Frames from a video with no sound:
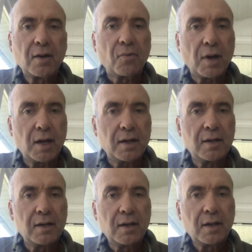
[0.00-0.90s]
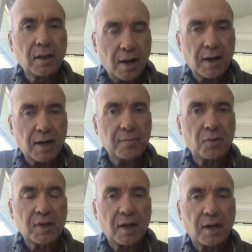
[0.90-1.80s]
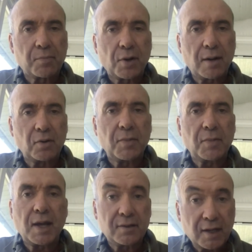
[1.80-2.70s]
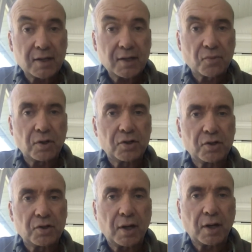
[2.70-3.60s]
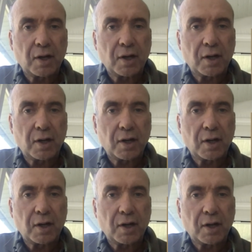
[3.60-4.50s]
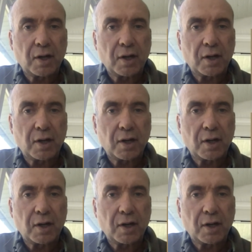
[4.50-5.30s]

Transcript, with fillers: when Lyme was not a problem and ticks weren't generally abundant throughout